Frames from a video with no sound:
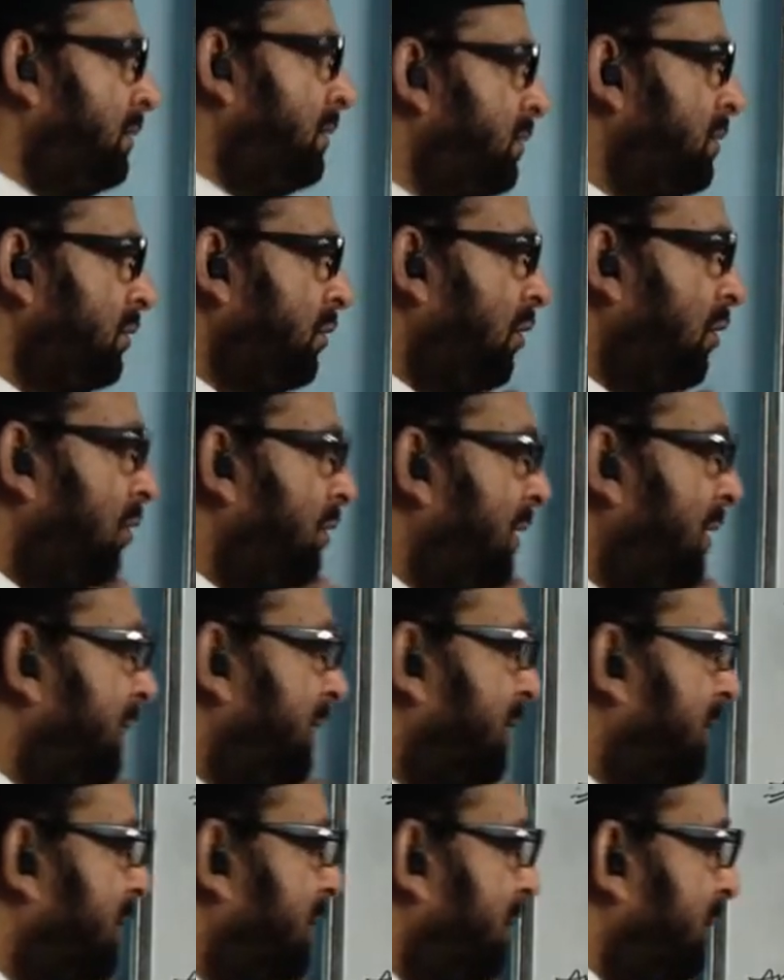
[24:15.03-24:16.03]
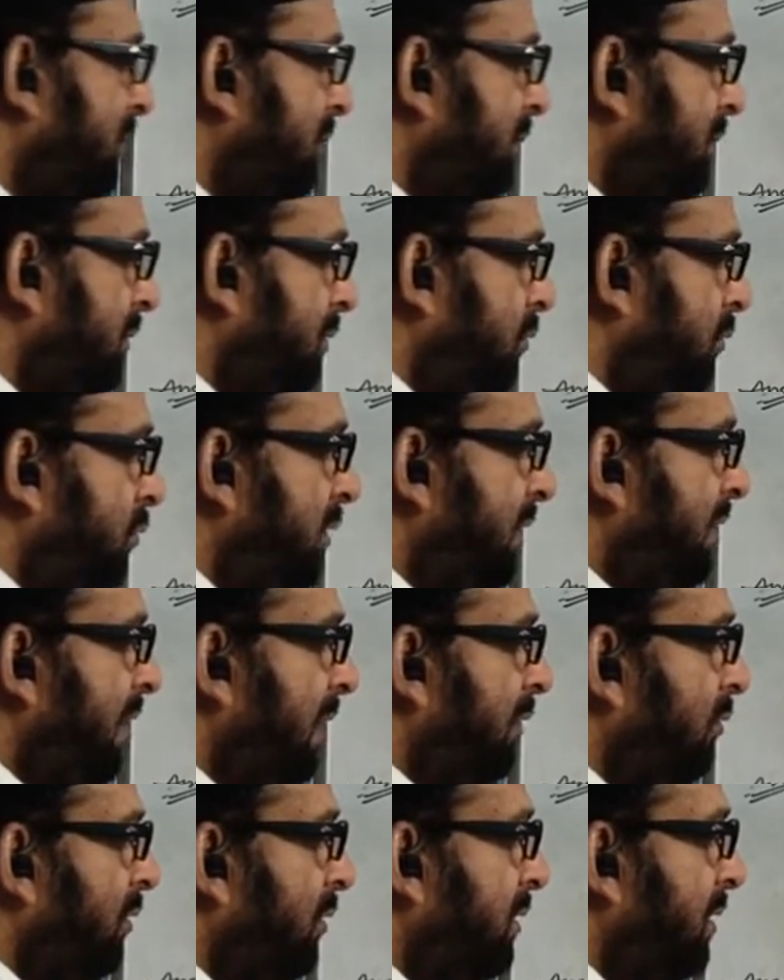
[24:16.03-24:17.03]
So now let us do the
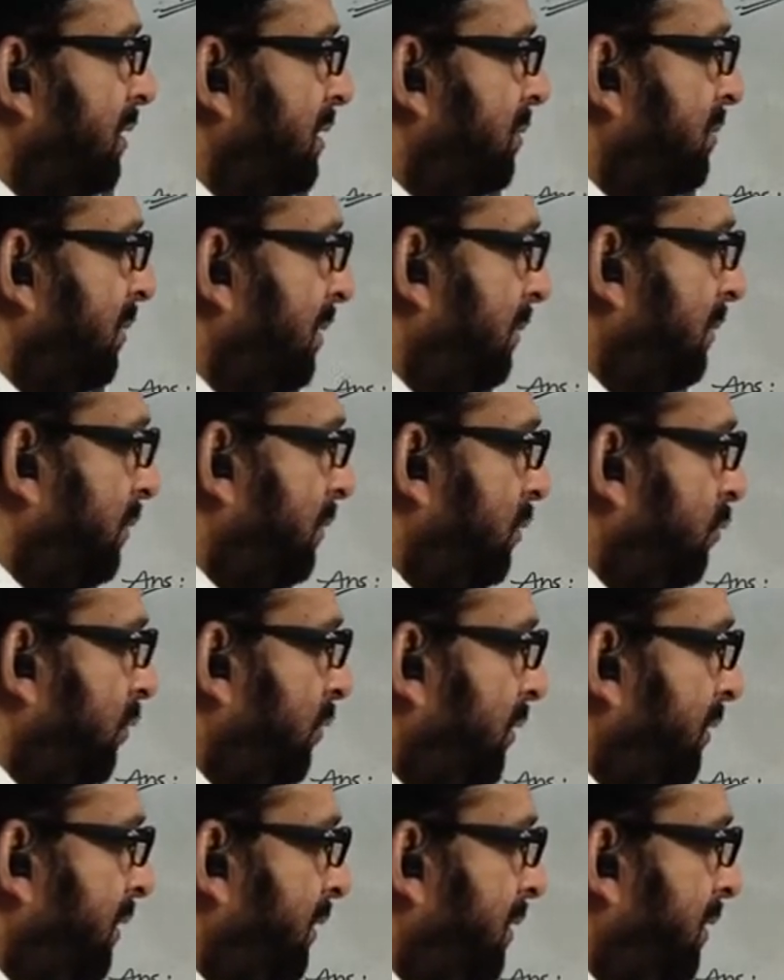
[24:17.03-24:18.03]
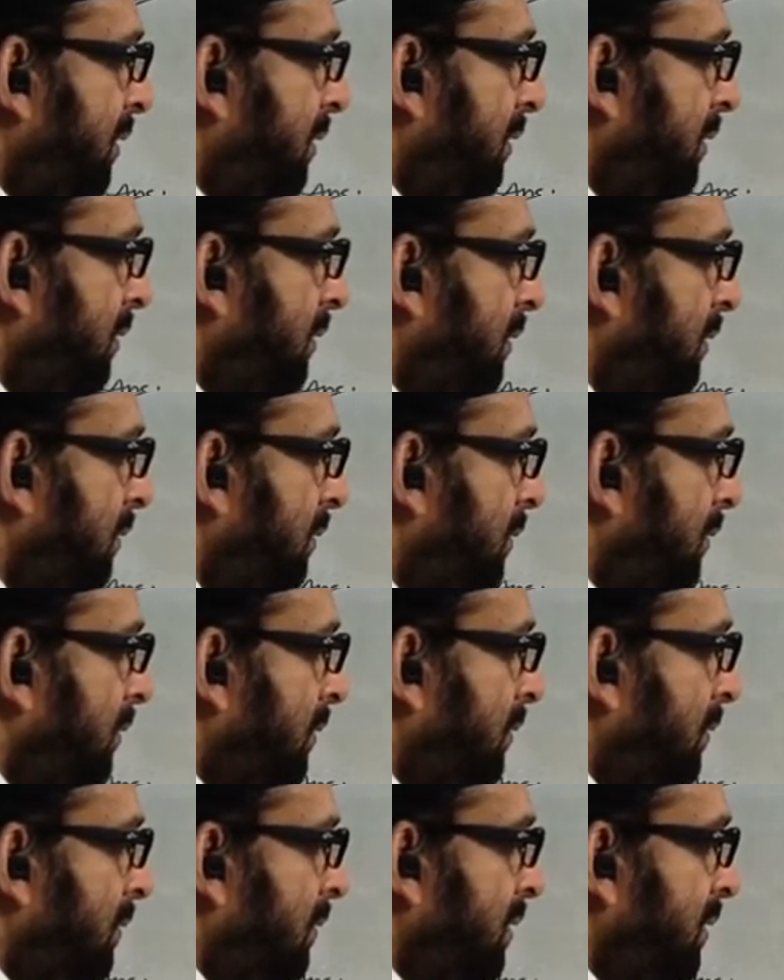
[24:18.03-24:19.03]
calculation. This becomes 200,
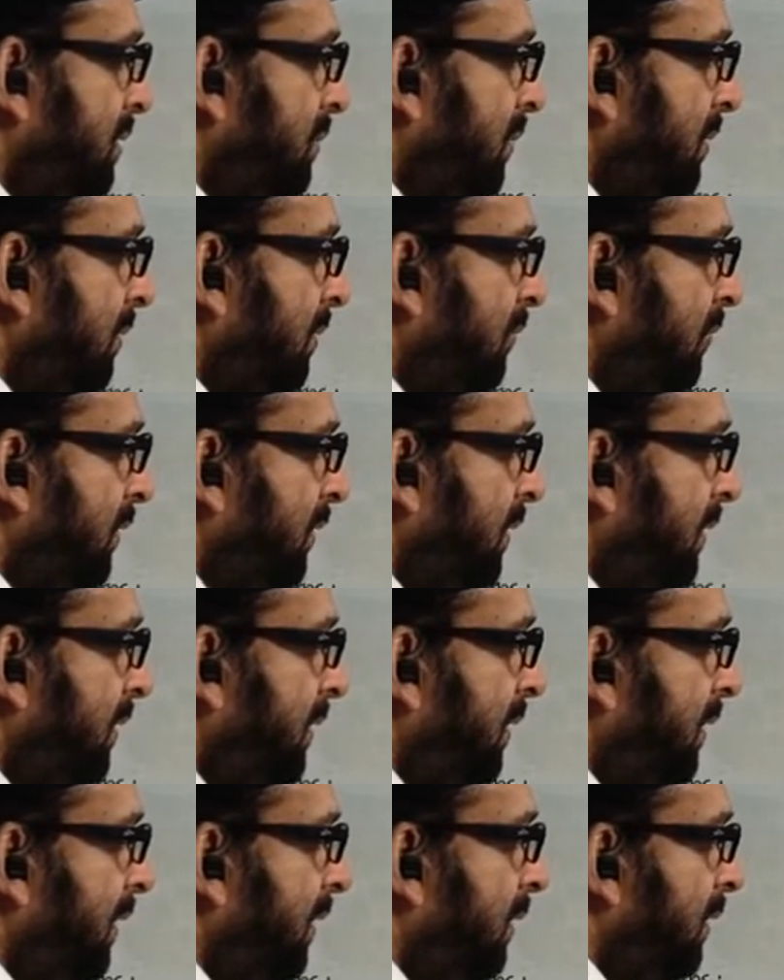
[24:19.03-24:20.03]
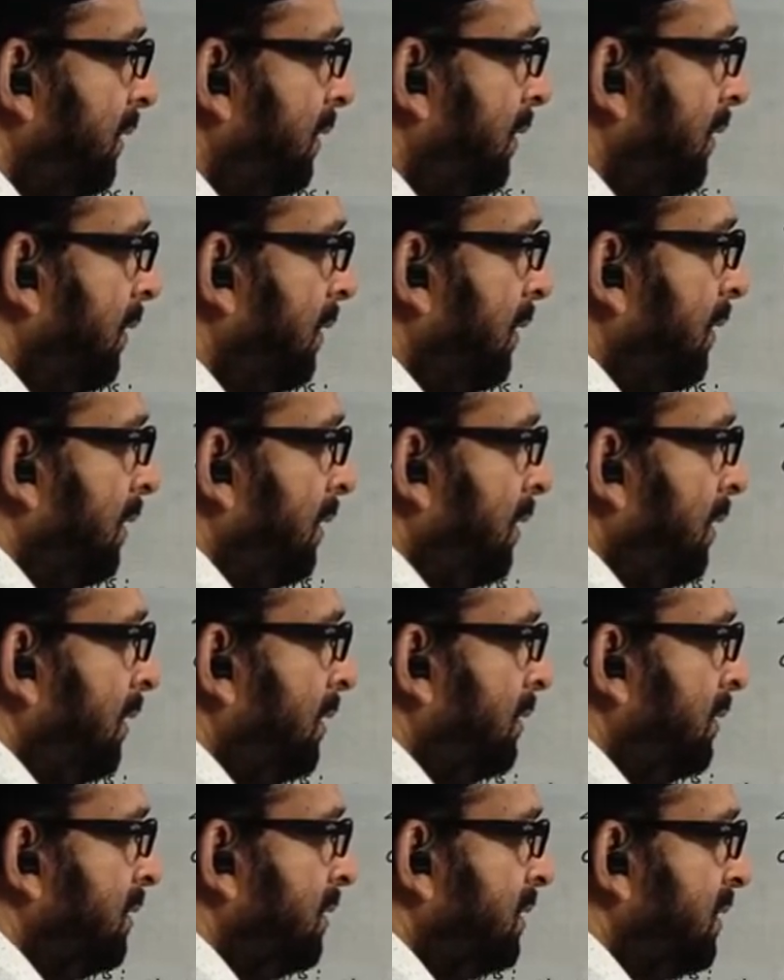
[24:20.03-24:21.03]
this becomes 180,
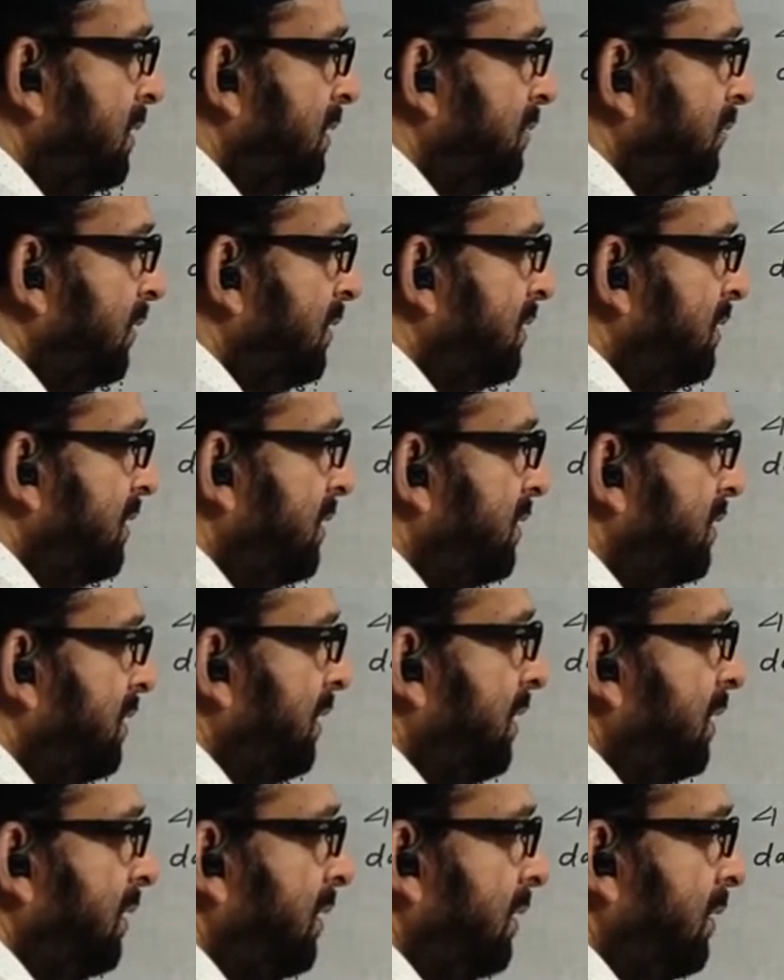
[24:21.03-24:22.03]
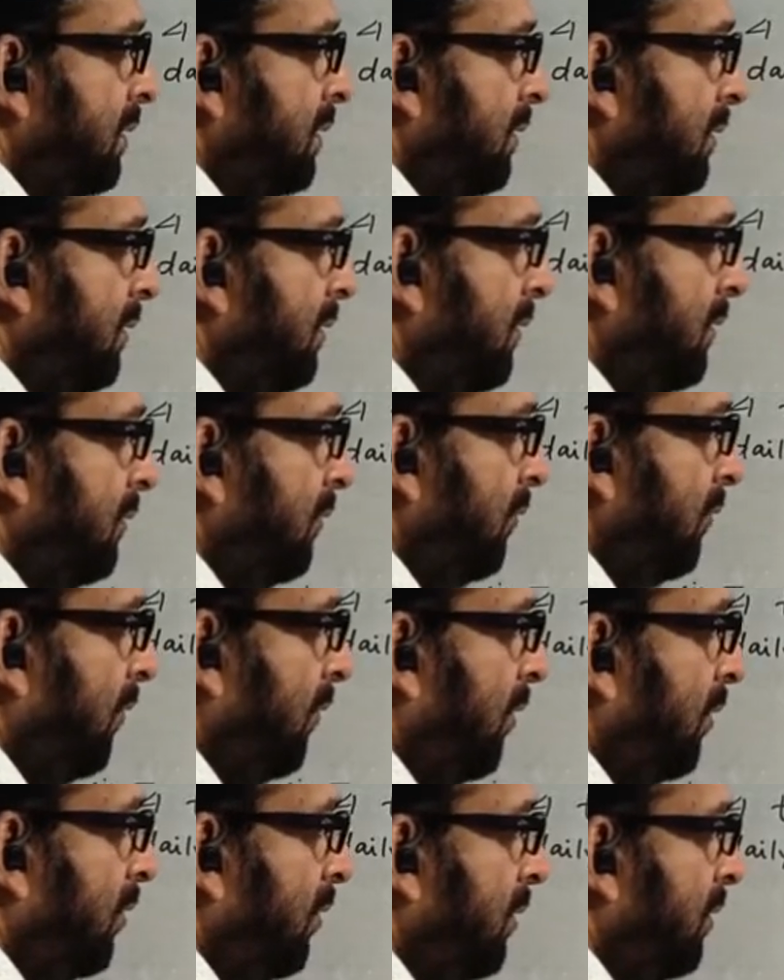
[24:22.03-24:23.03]
this is 160
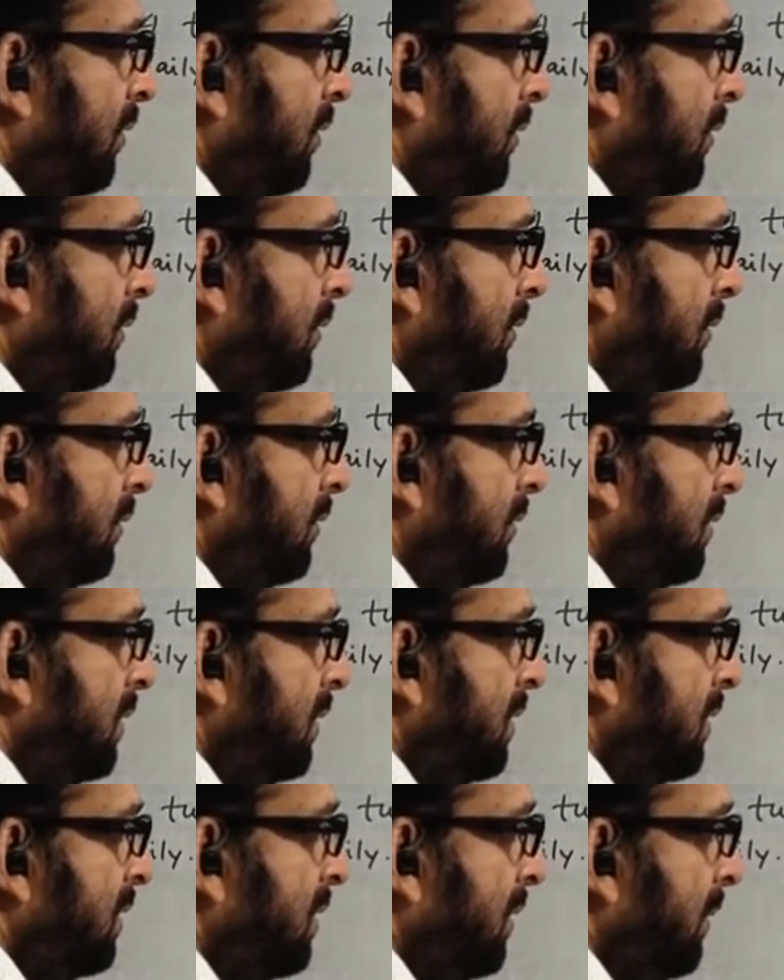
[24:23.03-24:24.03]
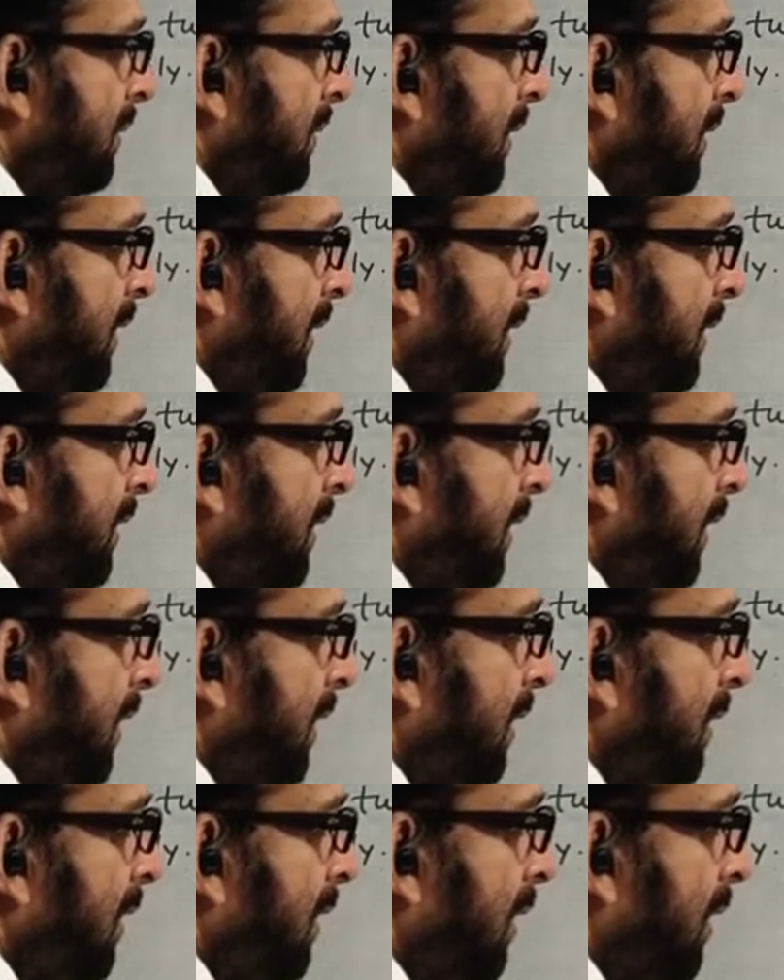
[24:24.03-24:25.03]
watt, this is
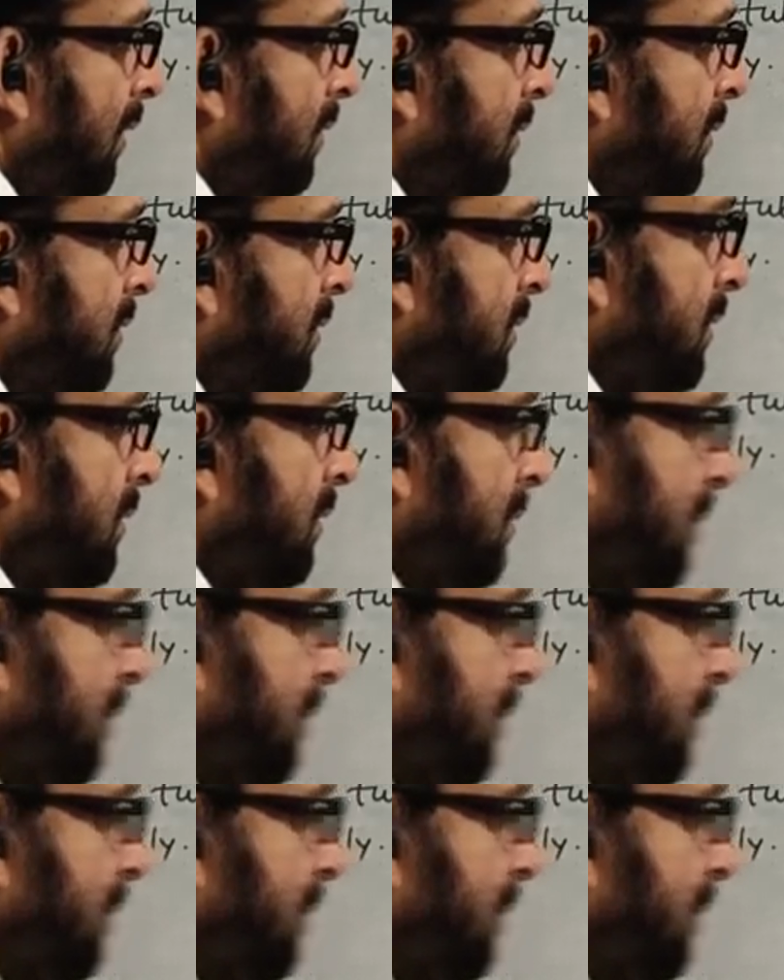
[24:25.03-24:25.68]
80 hours.